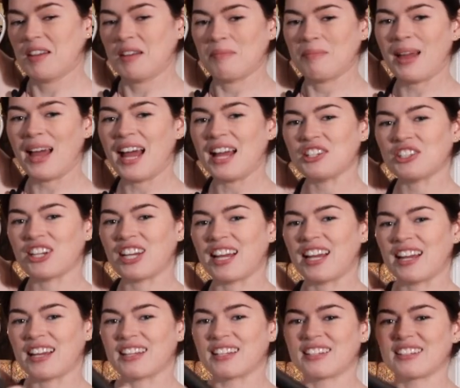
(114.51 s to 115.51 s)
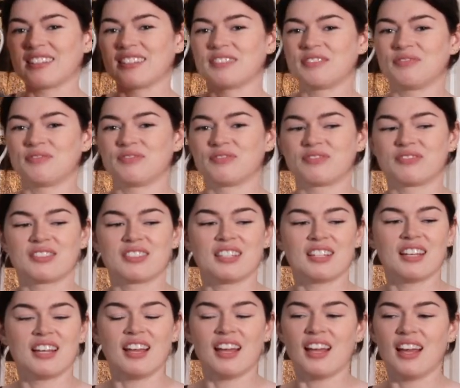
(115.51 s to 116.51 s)
Magic!
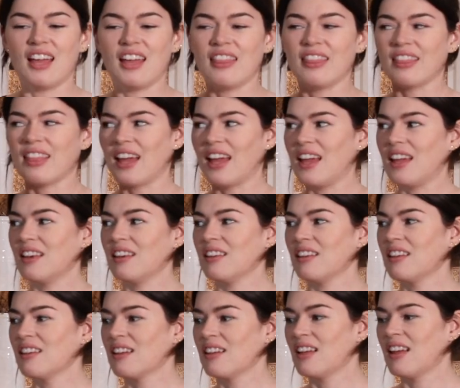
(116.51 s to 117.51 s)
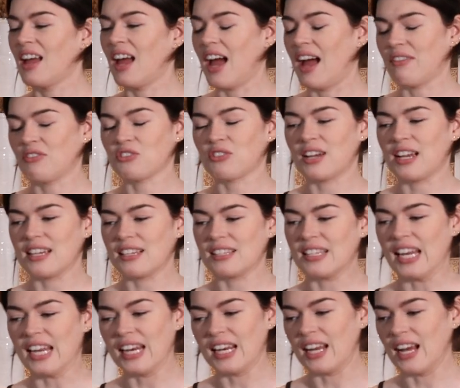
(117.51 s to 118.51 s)
And then after I
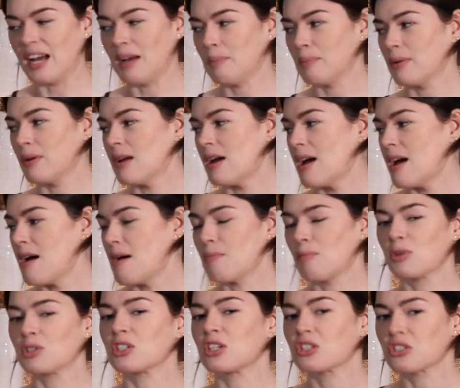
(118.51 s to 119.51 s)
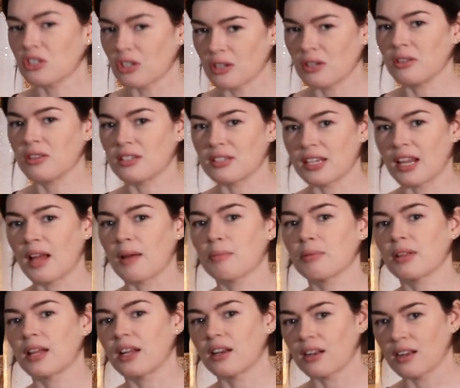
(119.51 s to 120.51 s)
set it up, which I'll show you the setup
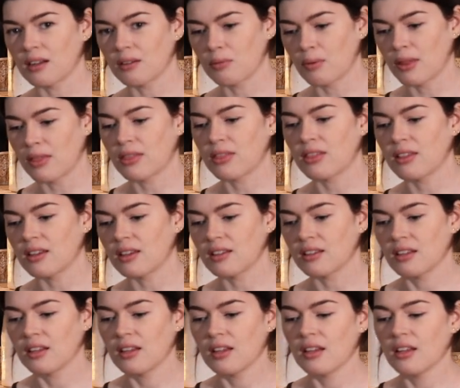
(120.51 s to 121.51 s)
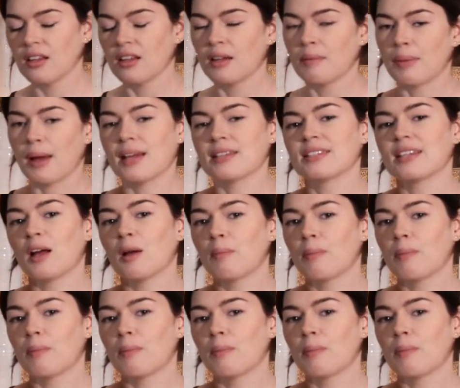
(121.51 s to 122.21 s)
later with the pastel